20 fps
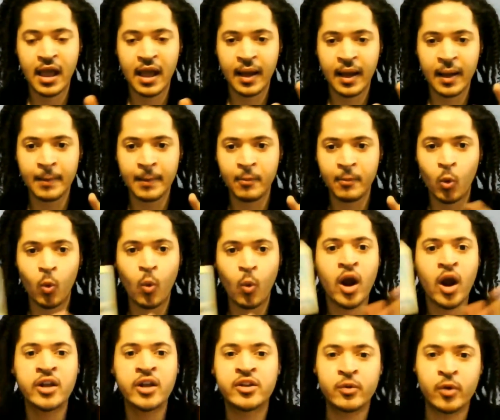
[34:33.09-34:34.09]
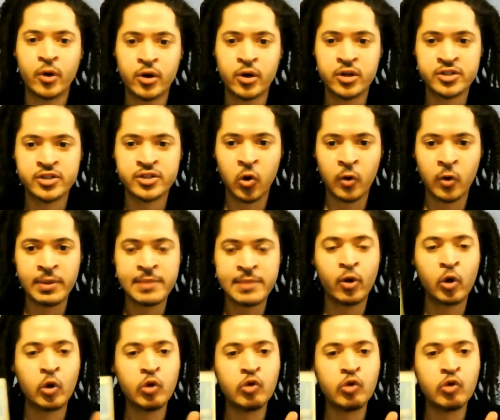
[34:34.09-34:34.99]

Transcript: wanderers, or people